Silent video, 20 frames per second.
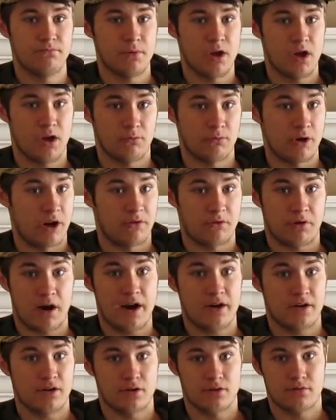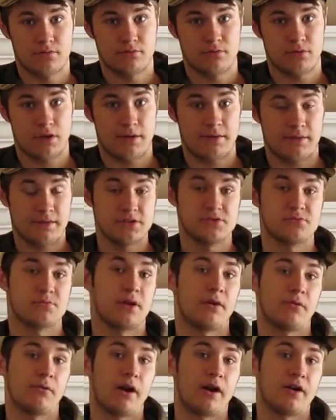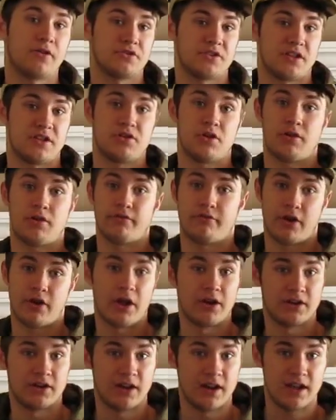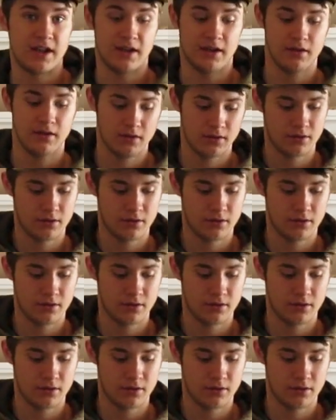a Red Ryder, at least Red Ryders that you can find today.